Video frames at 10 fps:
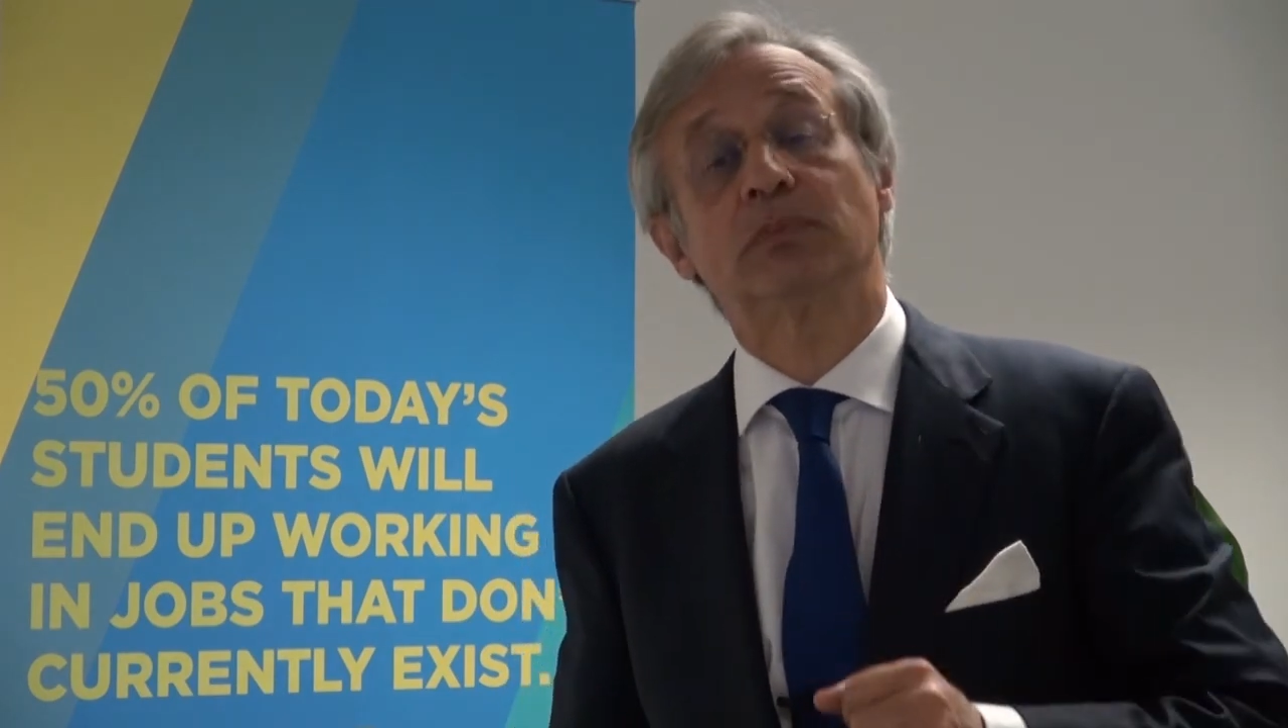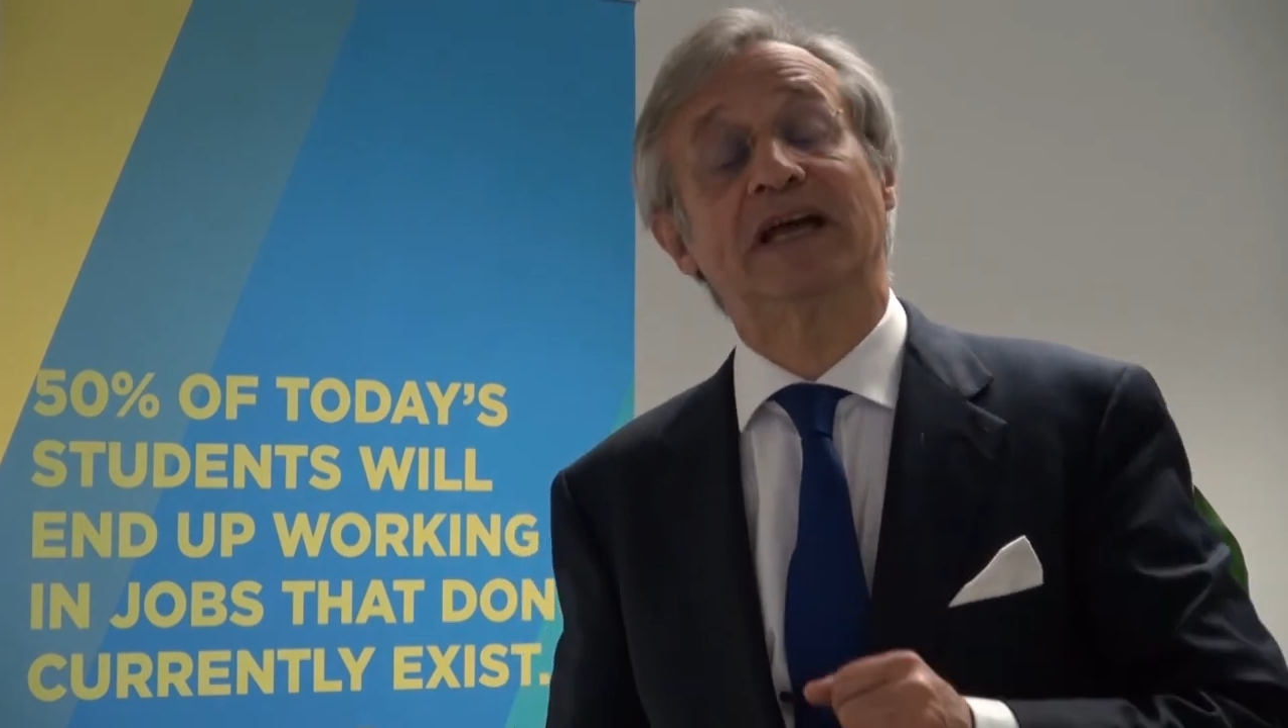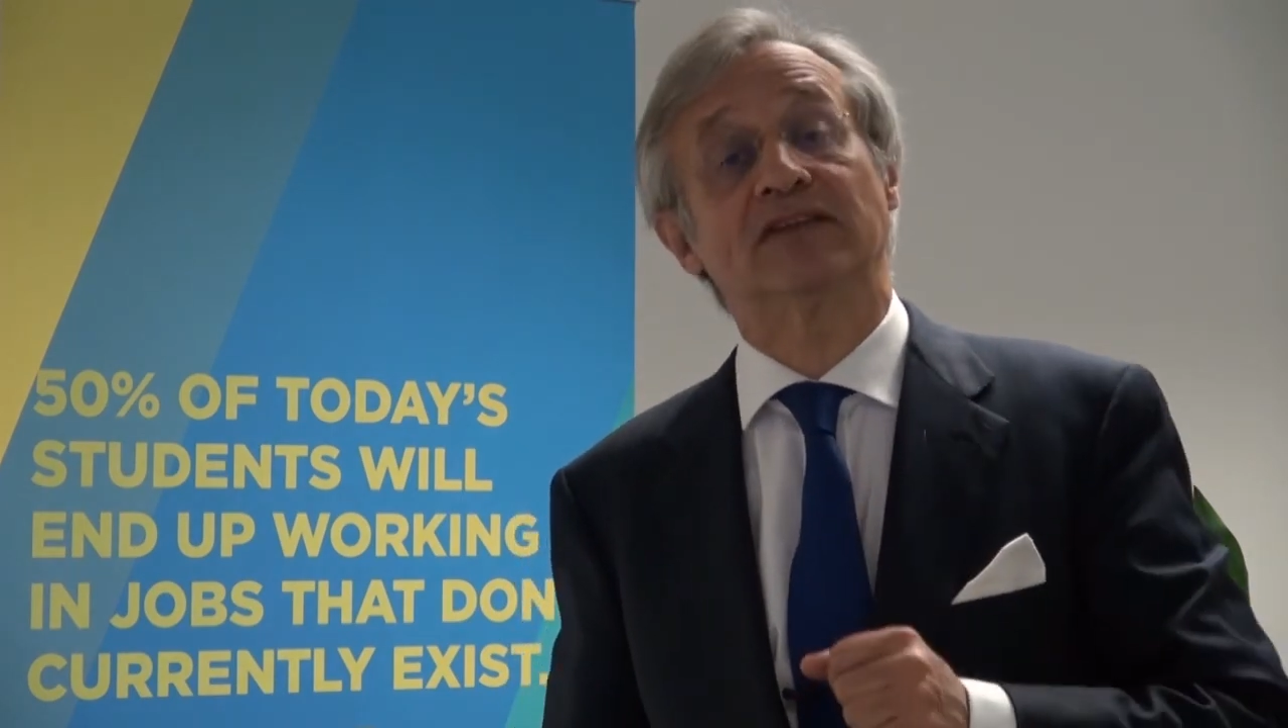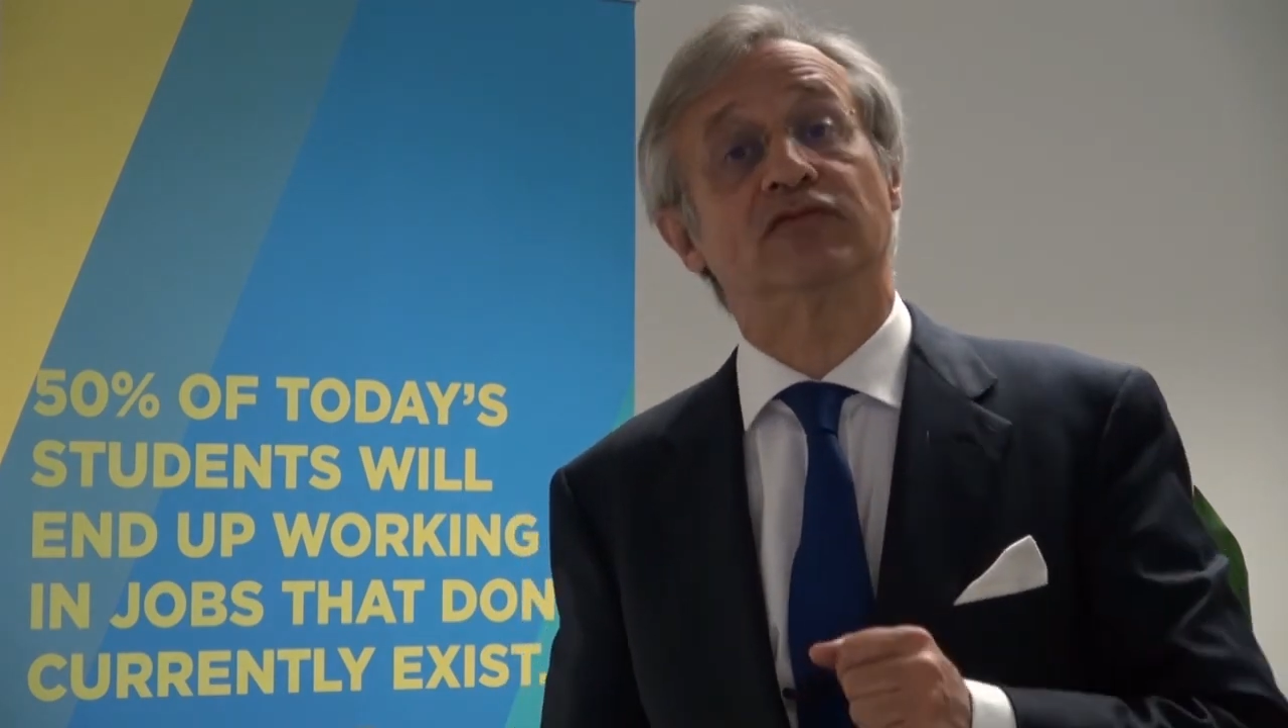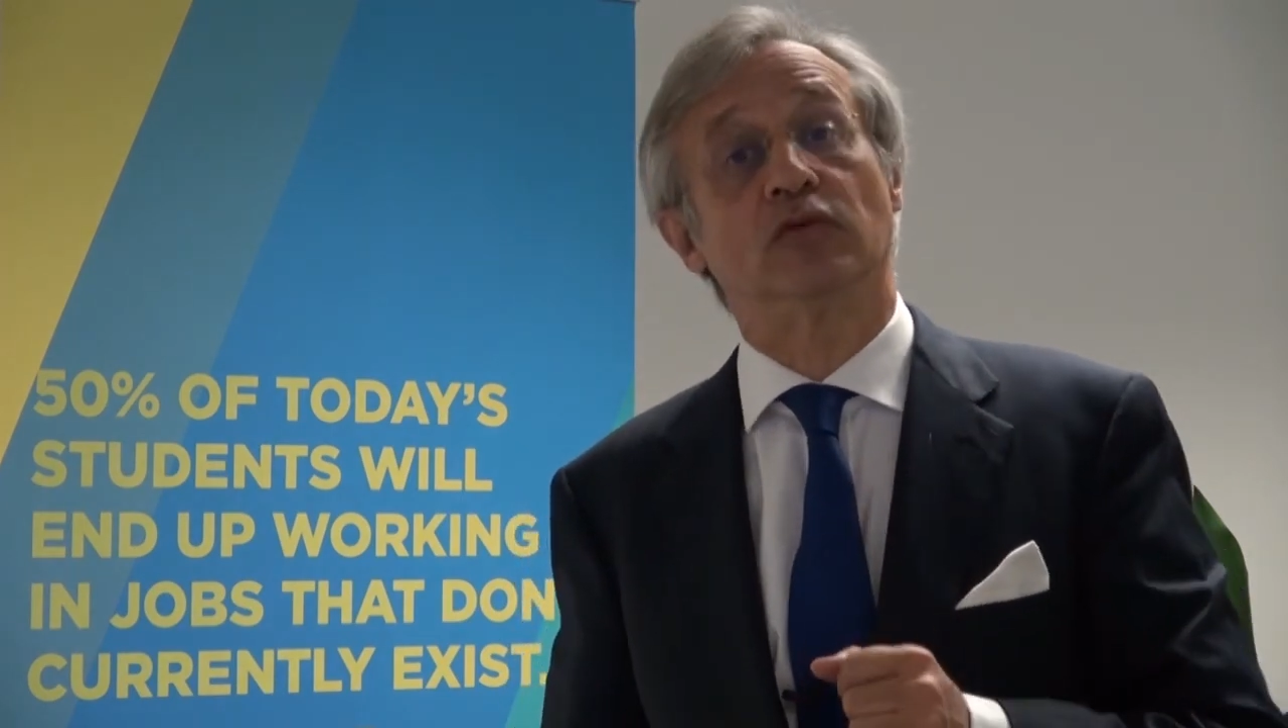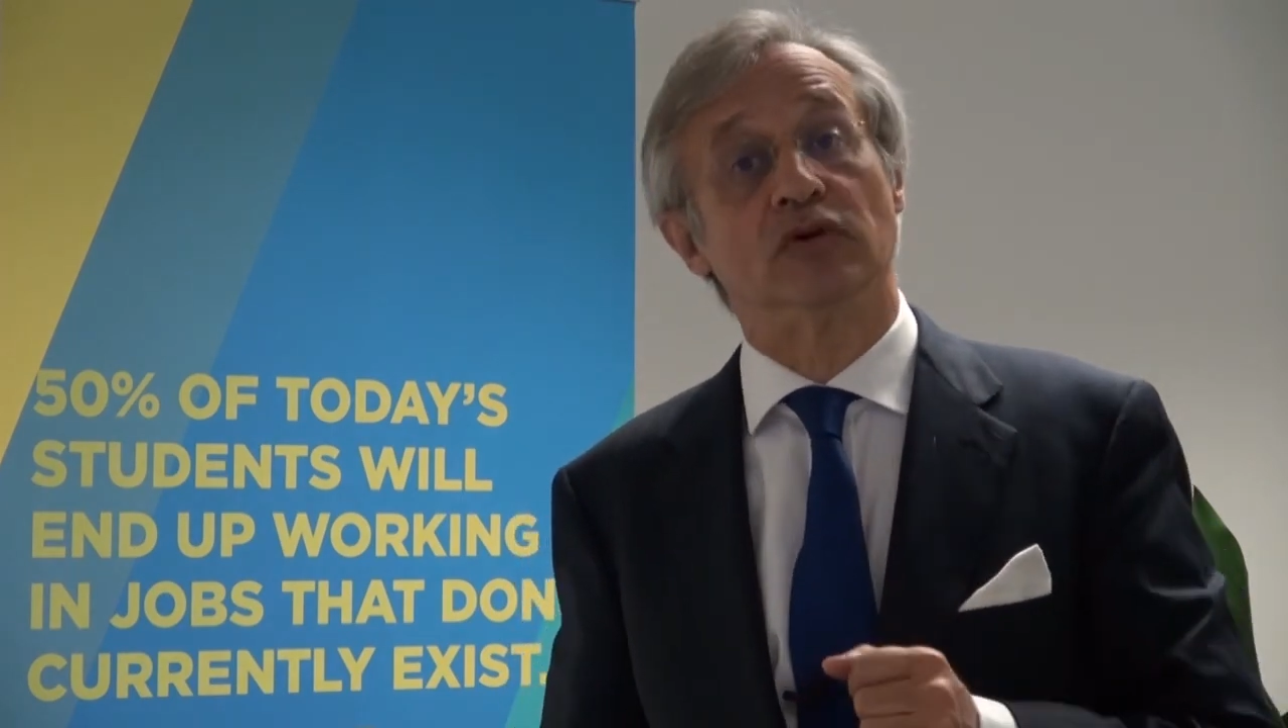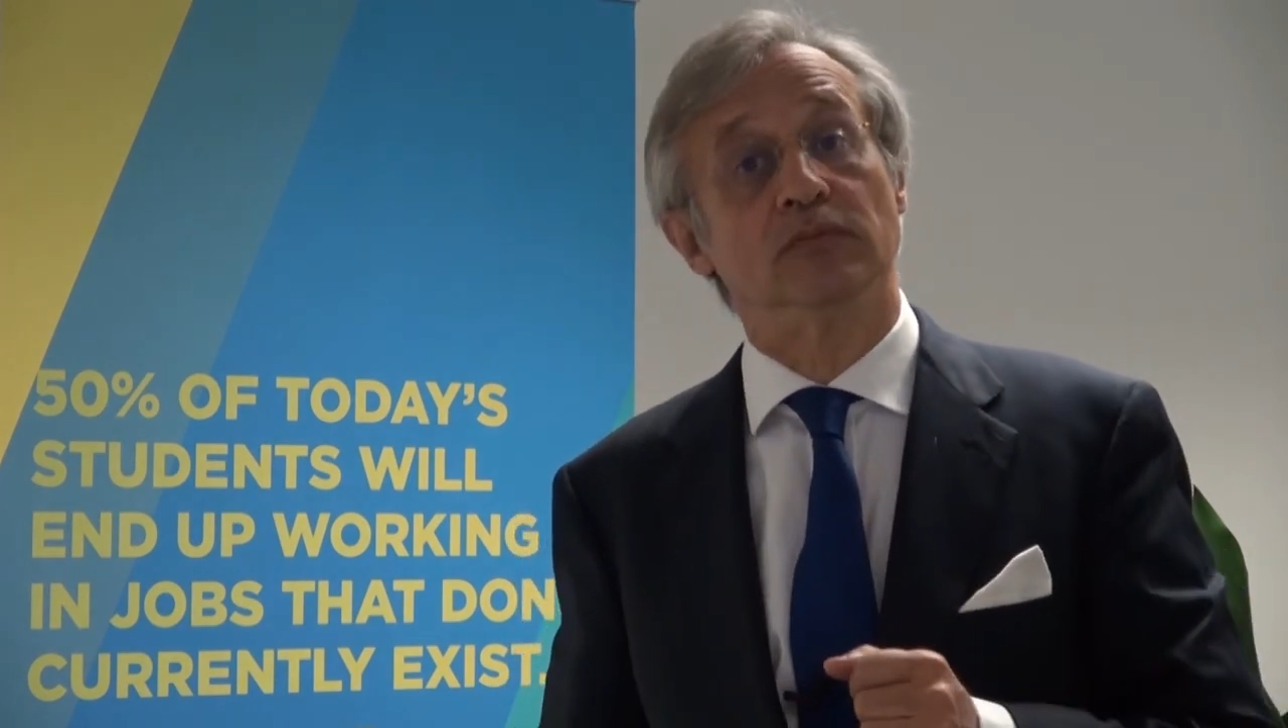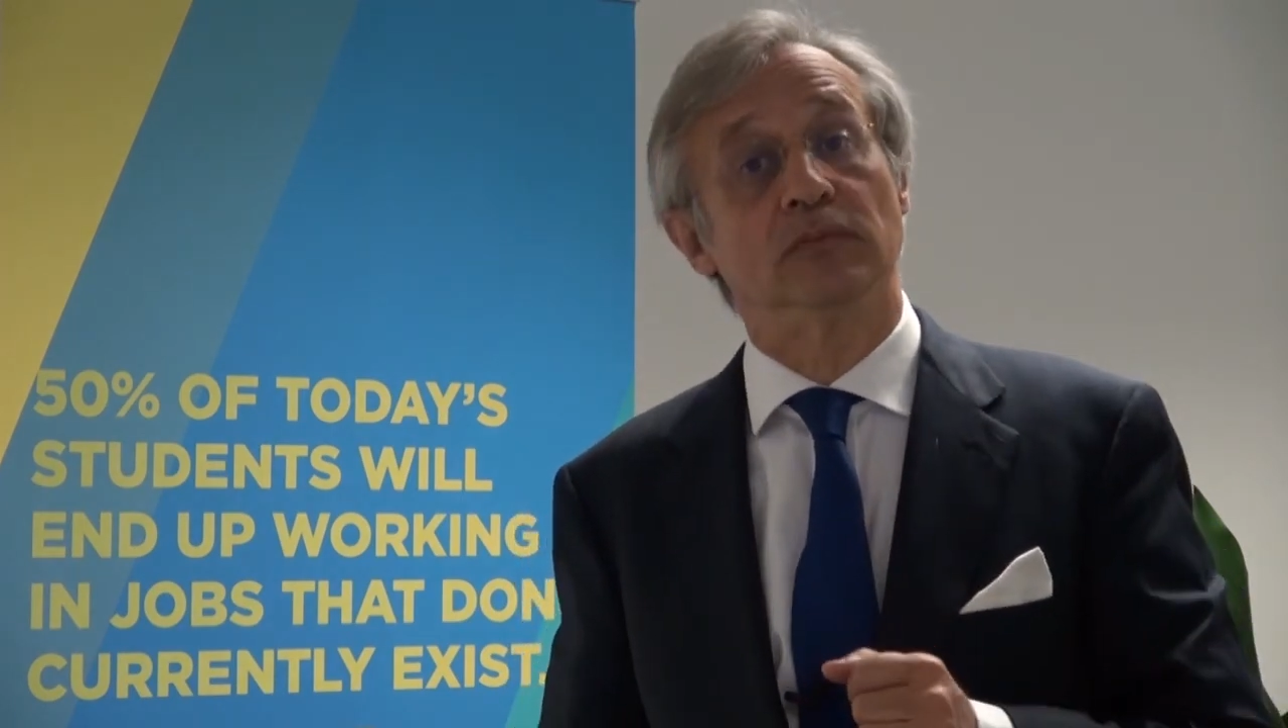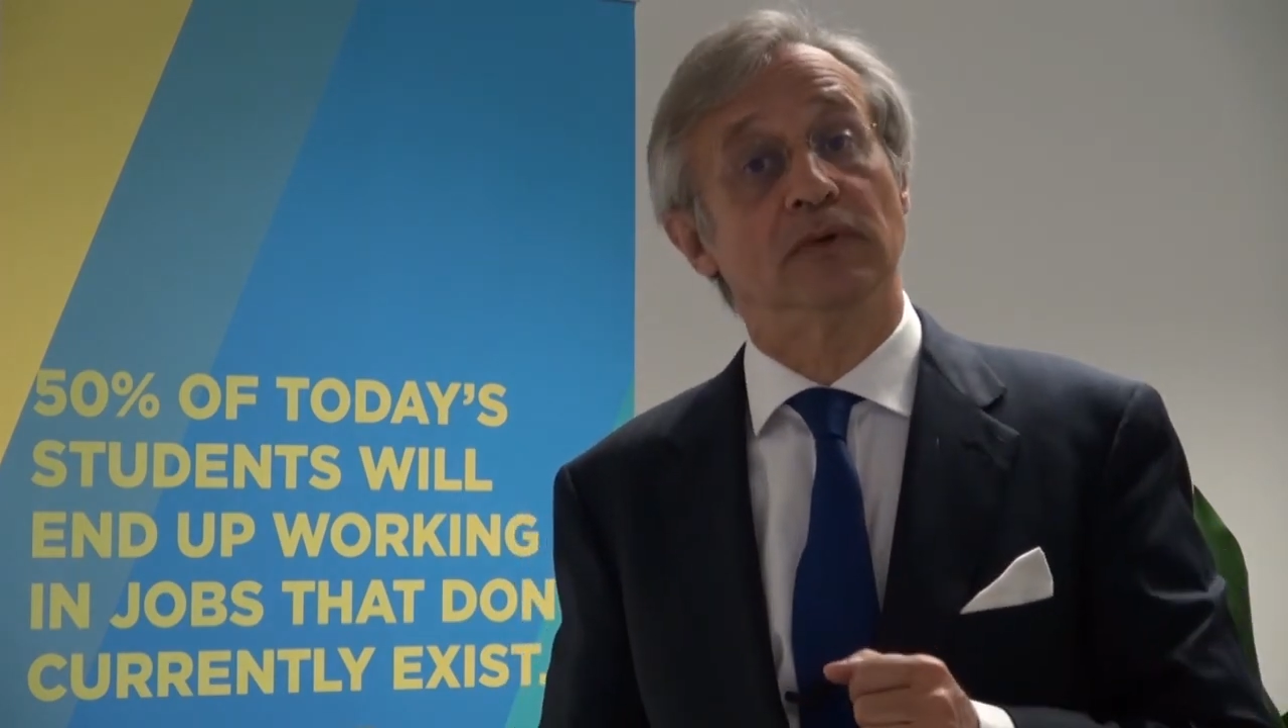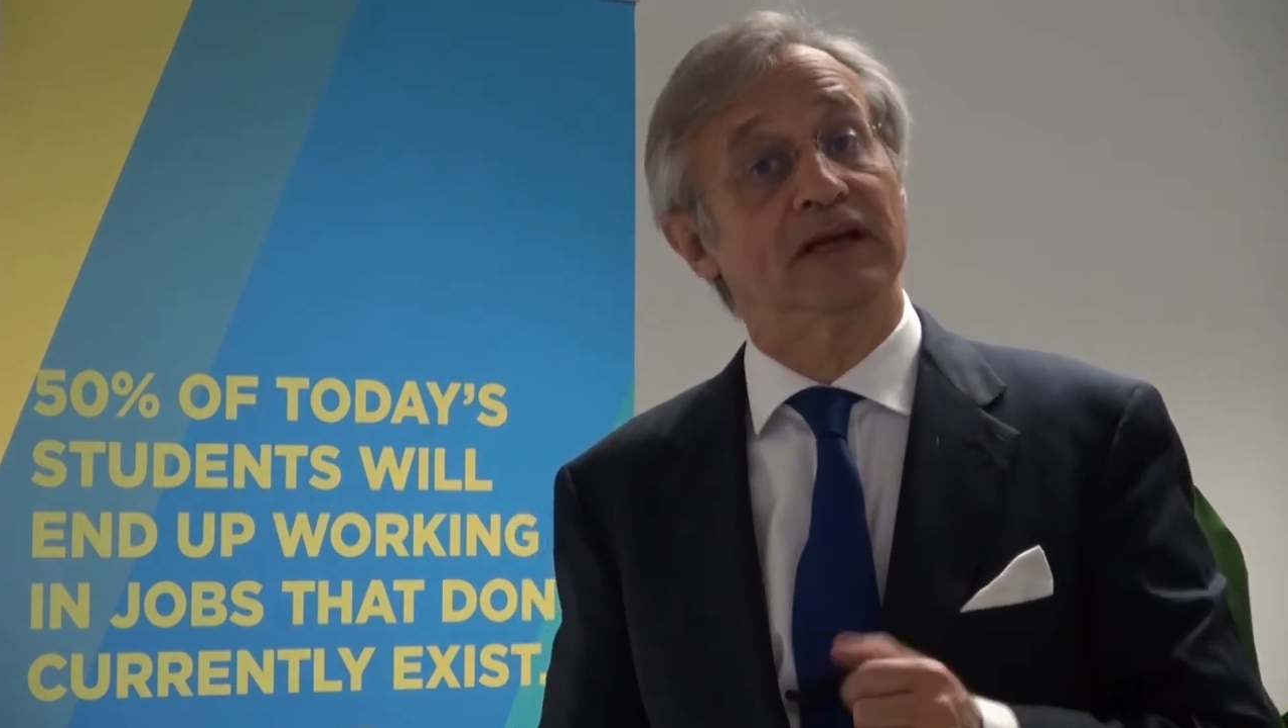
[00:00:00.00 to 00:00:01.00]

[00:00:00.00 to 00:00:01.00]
platform